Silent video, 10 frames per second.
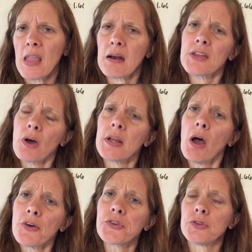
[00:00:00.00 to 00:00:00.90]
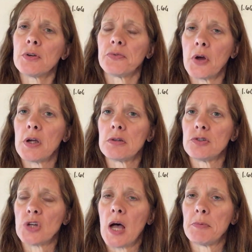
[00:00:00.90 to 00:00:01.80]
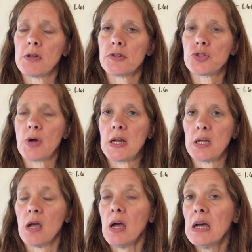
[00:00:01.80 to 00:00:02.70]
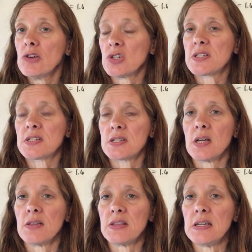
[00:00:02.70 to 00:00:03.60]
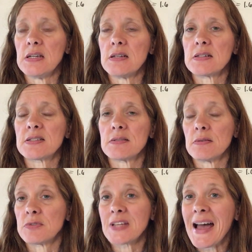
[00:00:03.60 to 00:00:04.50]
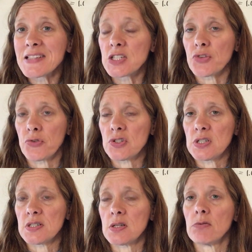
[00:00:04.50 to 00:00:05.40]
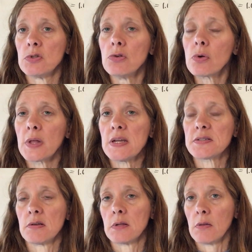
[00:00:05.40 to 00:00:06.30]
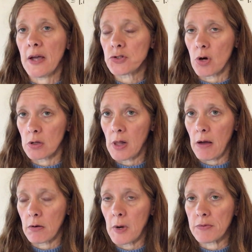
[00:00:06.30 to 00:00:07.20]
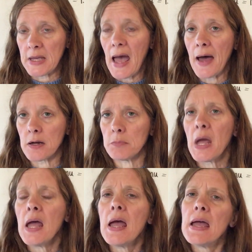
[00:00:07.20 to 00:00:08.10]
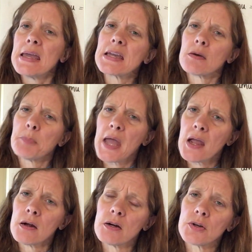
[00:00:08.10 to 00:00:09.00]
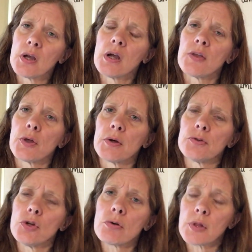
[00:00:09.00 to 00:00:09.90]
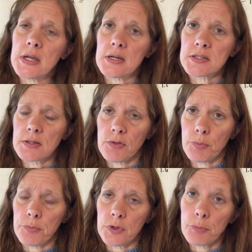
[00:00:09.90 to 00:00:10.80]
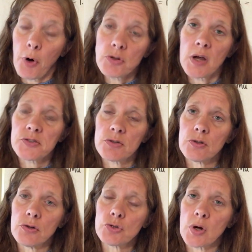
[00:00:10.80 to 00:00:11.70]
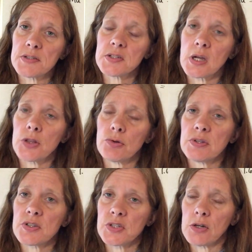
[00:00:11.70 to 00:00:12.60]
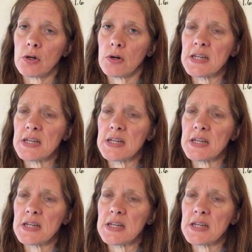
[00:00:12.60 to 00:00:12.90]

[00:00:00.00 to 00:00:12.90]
And I thought he also did a very good job illustrating just the size differences in the nucleus and the electron cloud around the atom. He compared the nucleus of the, the protons and the neutrons together in the center.